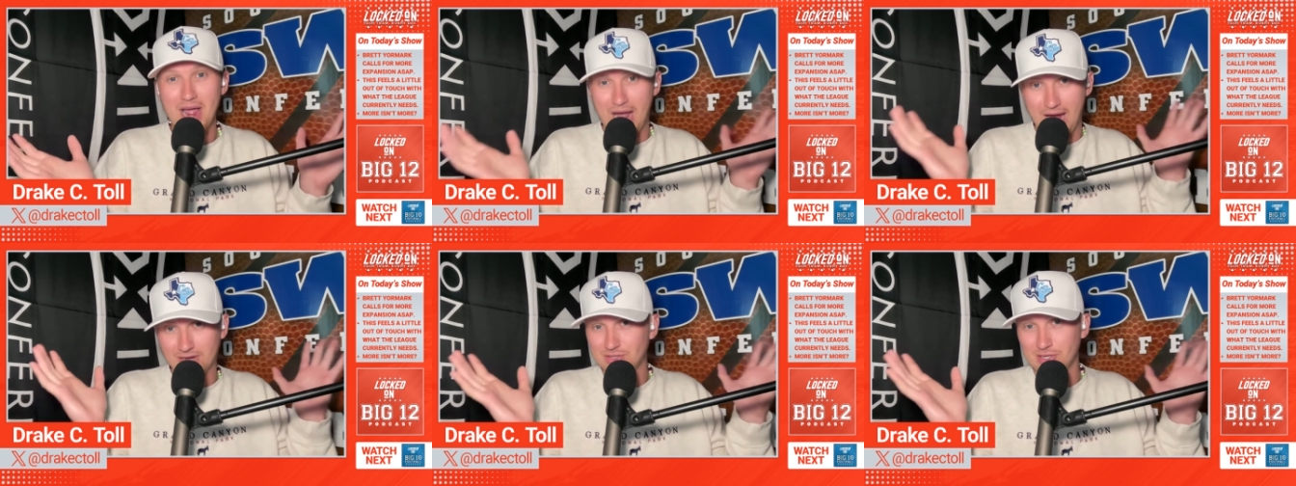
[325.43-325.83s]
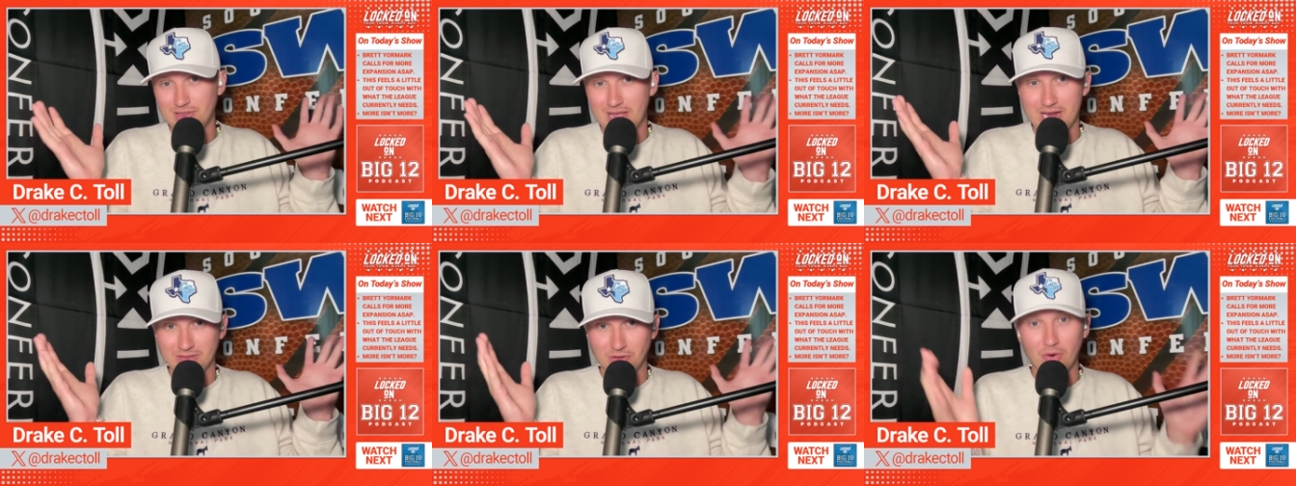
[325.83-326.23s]
actually
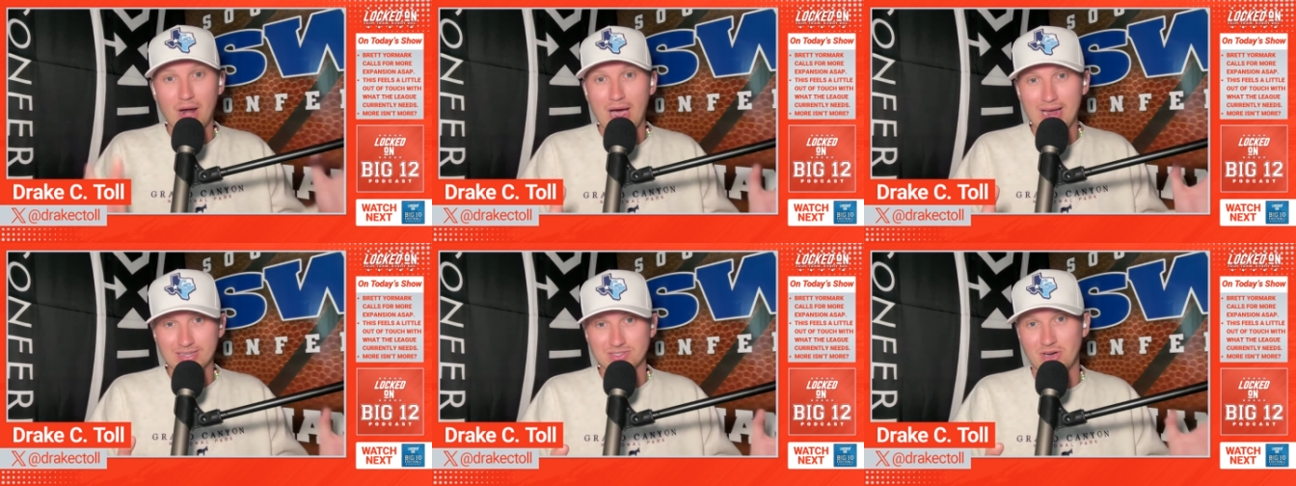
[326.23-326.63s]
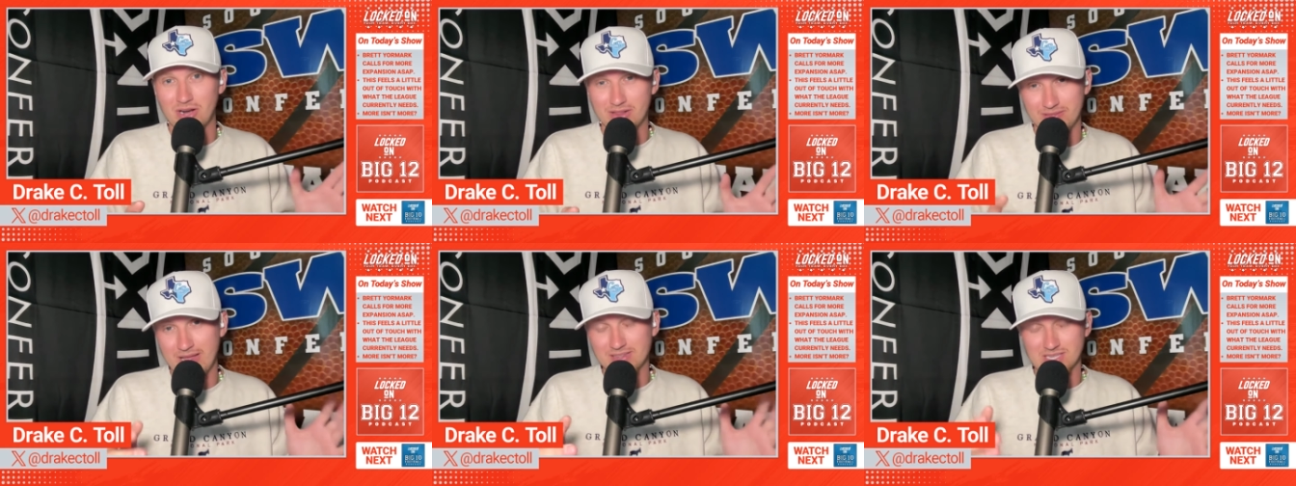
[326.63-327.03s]
laying their eyes on it.
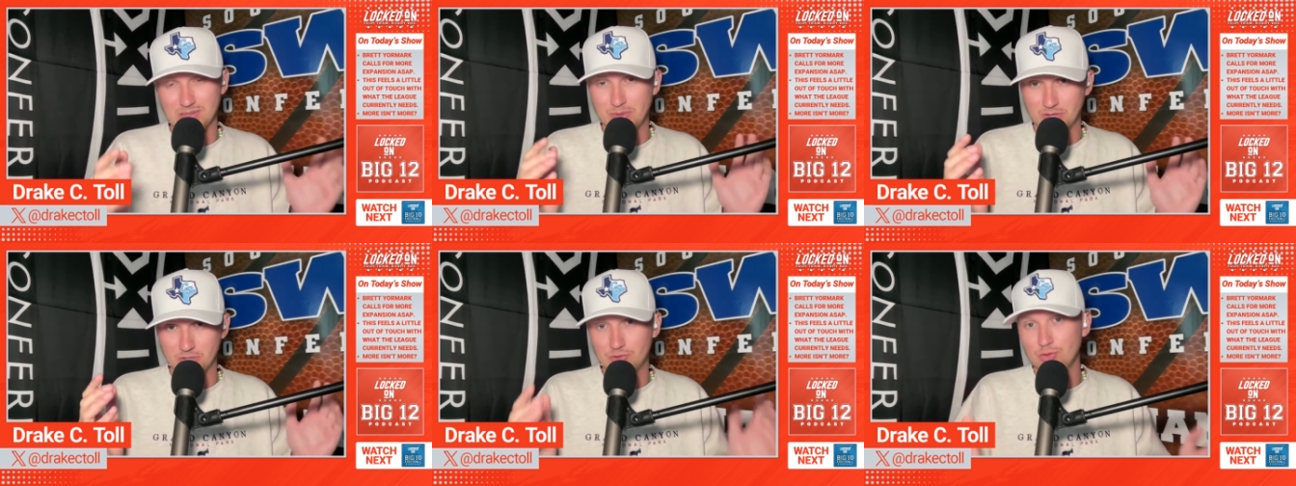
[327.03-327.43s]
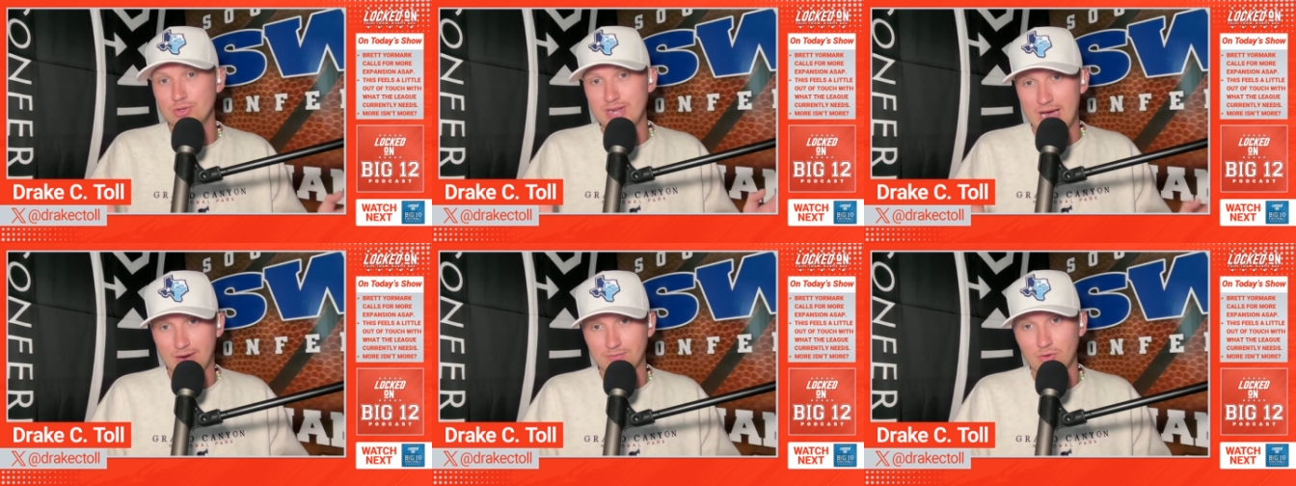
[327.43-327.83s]
And that's going to be the true
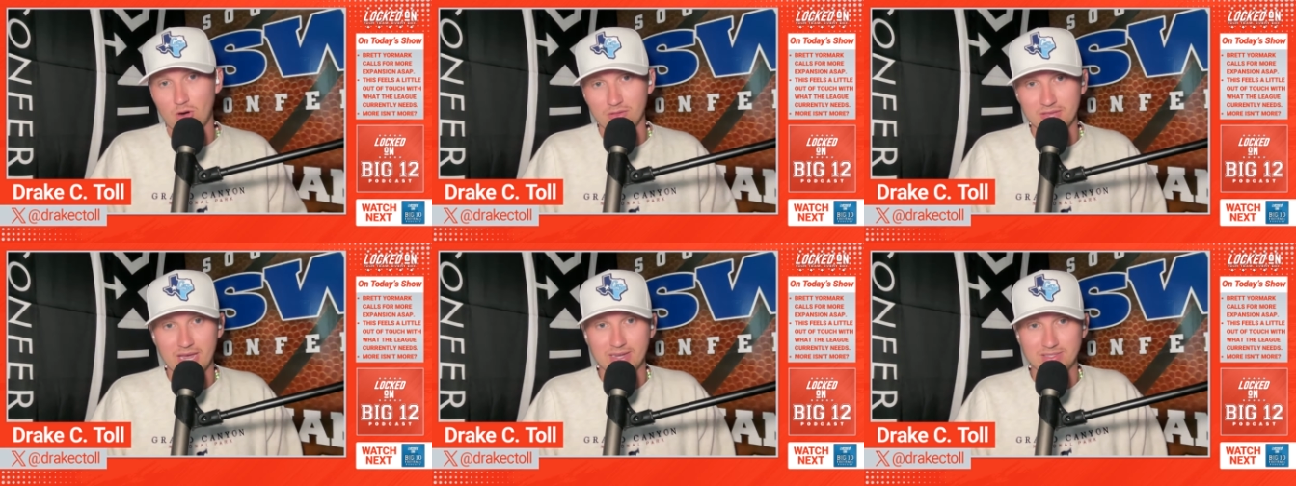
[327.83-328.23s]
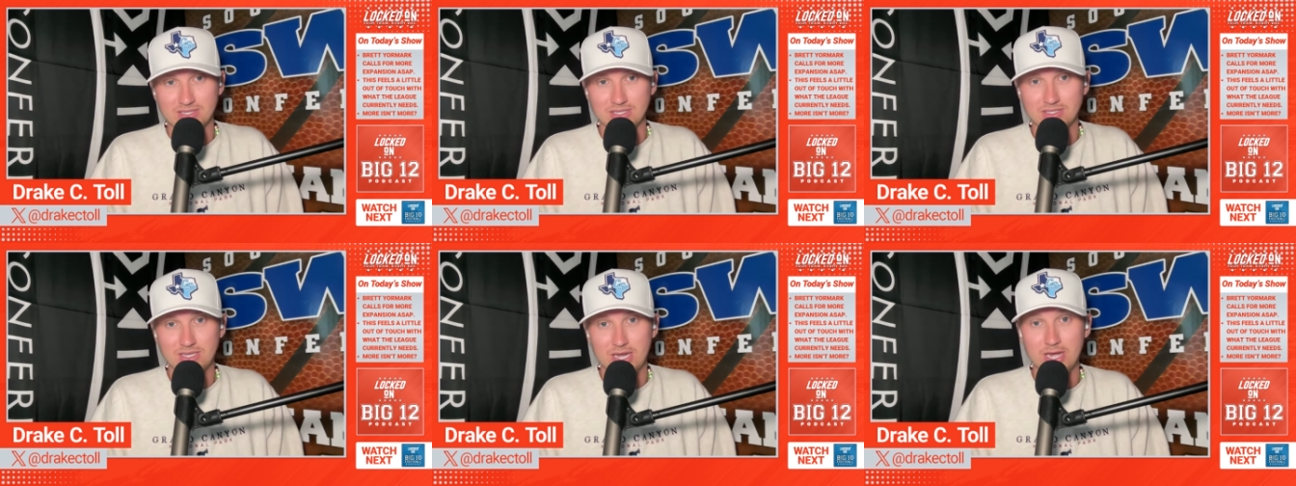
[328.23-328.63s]
downfall of the
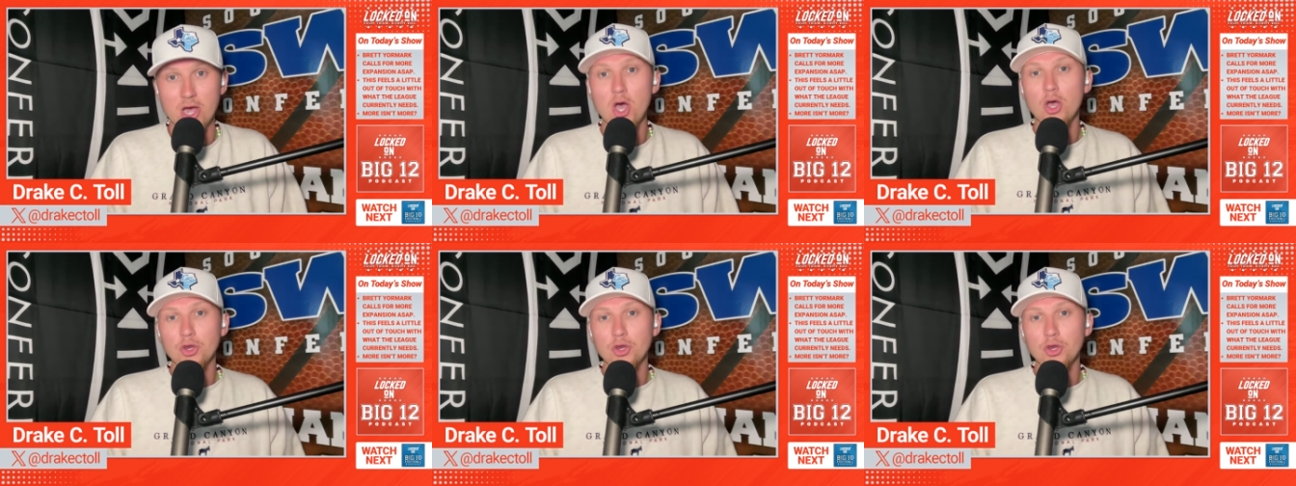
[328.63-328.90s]
ACC.